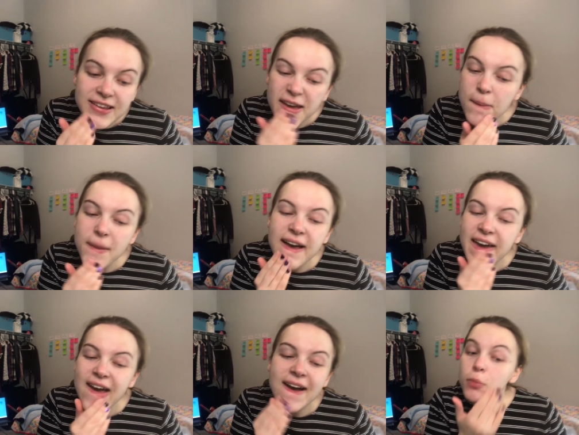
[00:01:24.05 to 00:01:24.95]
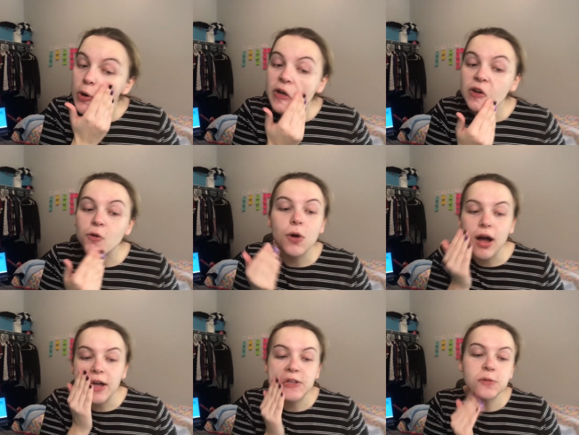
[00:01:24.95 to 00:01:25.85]
get my point
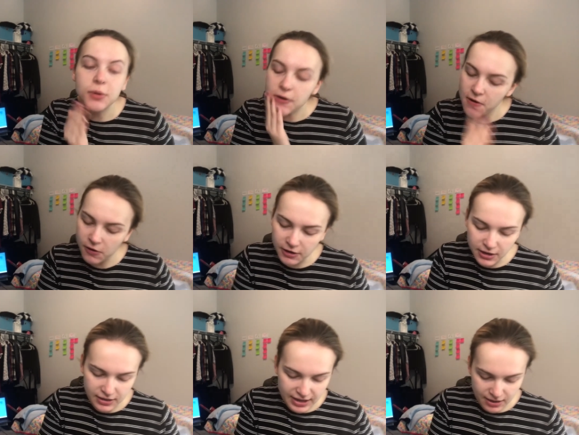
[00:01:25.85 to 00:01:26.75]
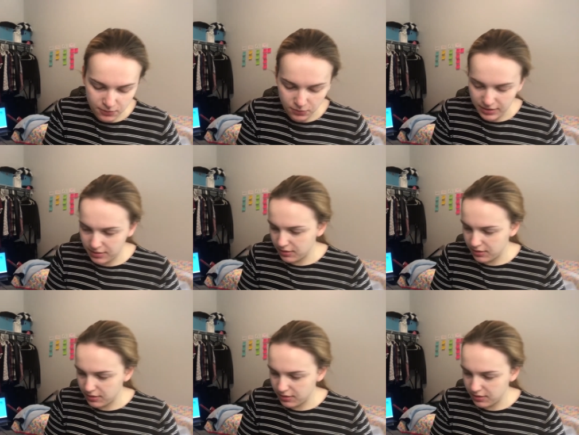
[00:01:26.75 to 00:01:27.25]
across, but hurry on out with